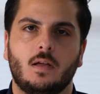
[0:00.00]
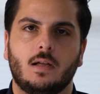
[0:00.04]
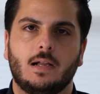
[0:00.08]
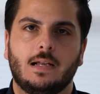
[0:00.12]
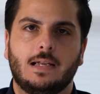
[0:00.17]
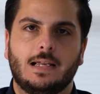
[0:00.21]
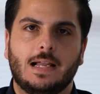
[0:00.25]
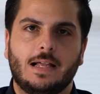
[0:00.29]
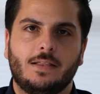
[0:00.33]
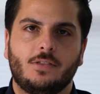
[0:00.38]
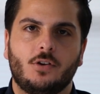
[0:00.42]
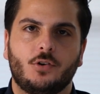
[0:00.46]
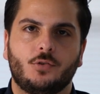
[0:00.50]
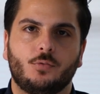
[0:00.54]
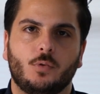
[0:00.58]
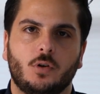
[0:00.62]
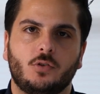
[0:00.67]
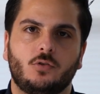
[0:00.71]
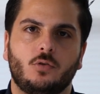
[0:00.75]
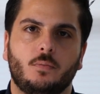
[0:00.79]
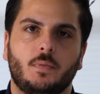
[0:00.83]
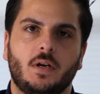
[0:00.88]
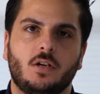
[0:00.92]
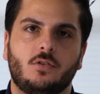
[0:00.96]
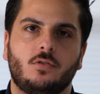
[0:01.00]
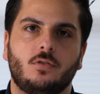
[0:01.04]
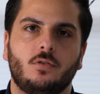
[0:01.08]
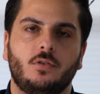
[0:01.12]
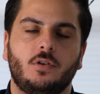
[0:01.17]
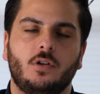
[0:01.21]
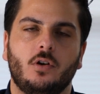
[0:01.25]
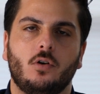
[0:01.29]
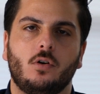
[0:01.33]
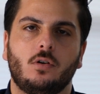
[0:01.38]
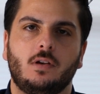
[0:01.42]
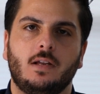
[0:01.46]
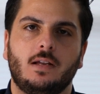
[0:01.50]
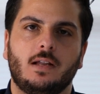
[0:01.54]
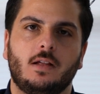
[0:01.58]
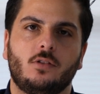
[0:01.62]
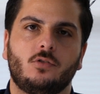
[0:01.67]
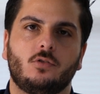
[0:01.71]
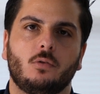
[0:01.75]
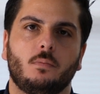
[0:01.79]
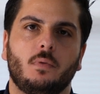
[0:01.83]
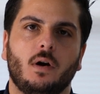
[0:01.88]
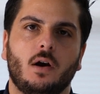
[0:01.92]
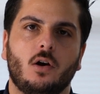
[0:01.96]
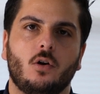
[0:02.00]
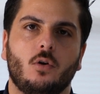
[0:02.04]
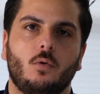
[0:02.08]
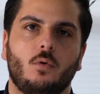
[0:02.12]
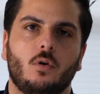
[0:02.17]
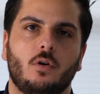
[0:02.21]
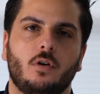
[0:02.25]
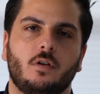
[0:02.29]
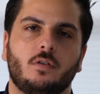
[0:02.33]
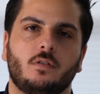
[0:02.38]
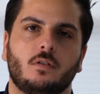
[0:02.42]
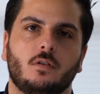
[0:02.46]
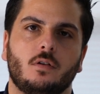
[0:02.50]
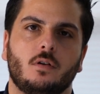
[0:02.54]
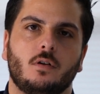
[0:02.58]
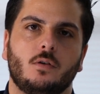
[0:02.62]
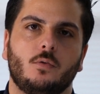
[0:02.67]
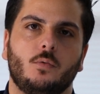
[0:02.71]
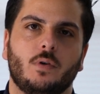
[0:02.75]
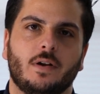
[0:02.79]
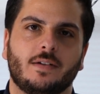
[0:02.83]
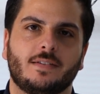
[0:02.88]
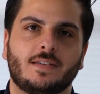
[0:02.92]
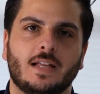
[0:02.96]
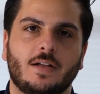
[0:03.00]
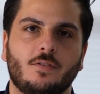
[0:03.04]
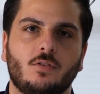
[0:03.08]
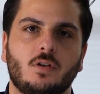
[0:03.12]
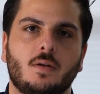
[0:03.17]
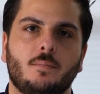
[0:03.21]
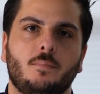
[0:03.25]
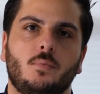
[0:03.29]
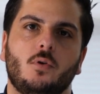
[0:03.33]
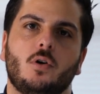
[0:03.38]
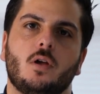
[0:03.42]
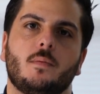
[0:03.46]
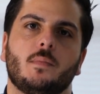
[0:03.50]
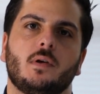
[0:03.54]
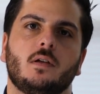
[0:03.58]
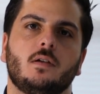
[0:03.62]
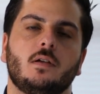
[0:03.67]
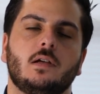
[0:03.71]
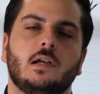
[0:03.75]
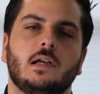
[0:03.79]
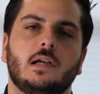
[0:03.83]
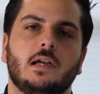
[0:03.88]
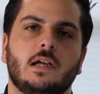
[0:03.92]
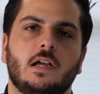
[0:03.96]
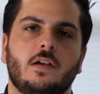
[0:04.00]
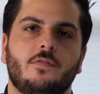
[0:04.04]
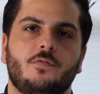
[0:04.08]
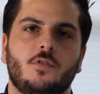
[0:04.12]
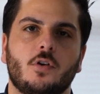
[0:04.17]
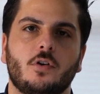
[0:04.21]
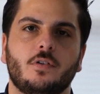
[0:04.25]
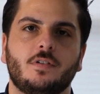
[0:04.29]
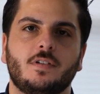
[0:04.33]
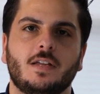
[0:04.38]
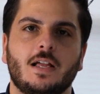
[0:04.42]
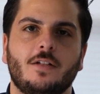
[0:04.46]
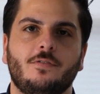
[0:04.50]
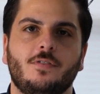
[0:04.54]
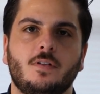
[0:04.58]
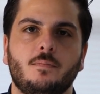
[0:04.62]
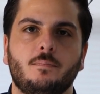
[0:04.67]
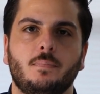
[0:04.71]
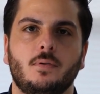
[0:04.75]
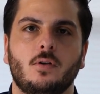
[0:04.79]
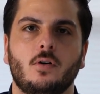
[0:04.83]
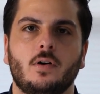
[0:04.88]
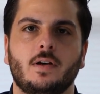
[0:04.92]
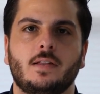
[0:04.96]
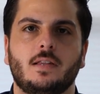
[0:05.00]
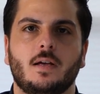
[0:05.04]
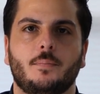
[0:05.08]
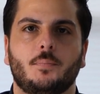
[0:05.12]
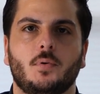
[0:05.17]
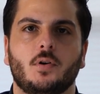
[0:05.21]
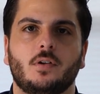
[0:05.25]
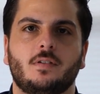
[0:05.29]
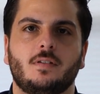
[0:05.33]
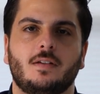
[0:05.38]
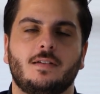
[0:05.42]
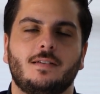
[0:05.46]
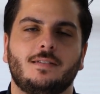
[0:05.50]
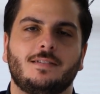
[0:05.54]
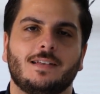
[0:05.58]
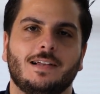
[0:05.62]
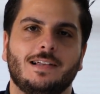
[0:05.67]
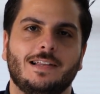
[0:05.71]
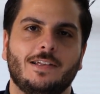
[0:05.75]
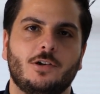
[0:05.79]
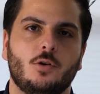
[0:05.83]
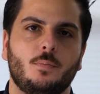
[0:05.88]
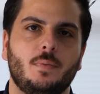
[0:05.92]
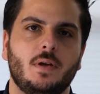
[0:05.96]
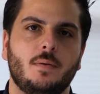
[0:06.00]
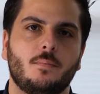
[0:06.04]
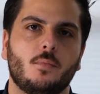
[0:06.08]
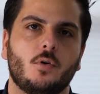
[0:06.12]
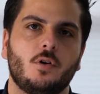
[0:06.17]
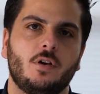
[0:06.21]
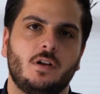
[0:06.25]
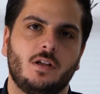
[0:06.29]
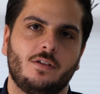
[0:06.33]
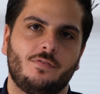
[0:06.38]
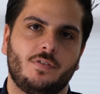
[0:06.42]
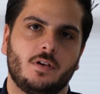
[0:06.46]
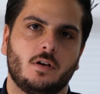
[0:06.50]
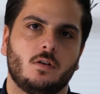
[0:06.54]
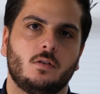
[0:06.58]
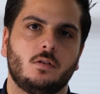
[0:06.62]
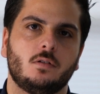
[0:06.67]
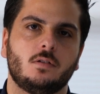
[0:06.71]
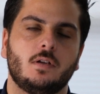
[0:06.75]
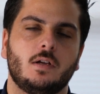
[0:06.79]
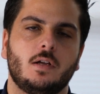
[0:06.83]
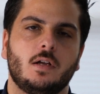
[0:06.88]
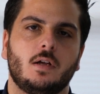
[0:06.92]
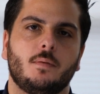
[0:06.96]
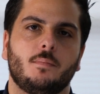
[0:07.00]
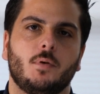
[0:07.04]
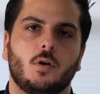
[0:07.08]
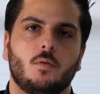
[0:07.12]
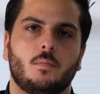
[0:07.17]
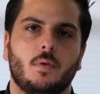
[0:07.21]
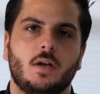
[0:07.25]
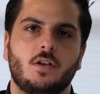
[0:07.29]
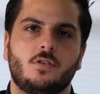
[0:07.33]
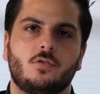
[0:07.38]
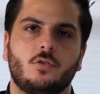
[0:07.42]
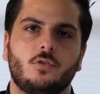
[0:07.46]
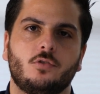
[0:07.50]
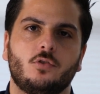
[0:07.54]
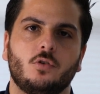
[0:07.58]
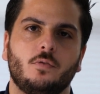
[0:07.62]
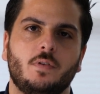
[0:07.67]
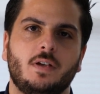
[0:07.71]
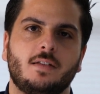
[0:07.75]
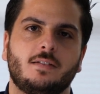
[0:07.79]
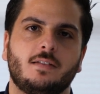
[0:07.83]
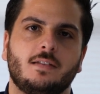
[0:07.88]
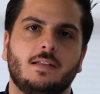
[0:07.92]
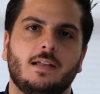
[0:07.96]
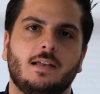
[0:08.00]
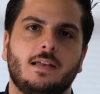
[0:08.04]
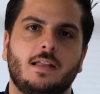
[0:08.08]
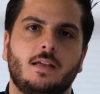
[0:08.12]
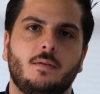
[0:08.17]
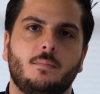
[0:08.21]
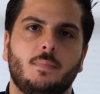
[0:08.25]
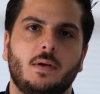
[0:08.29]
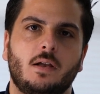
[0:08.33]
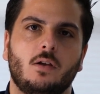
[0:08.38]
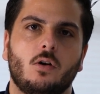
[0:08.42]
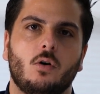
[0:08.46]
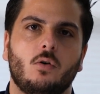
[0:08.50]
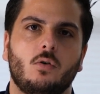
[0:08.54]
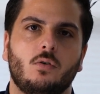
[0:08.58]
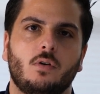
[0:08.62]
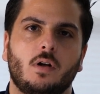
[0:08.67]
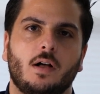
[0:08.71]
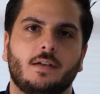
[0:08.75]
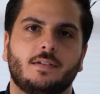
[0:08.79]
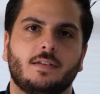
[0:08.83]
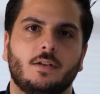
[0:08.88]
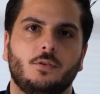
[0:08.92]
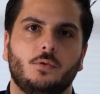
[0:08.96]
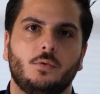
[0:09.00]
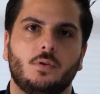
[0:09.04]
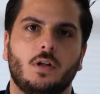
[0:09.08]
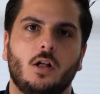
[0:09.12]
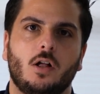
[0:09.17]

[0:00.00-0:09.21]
Lenders want to make sure they only lend to borrowers with stable employment. If you're self-employed, the process is a little bit more difficult, but make sure to visit the link below as it will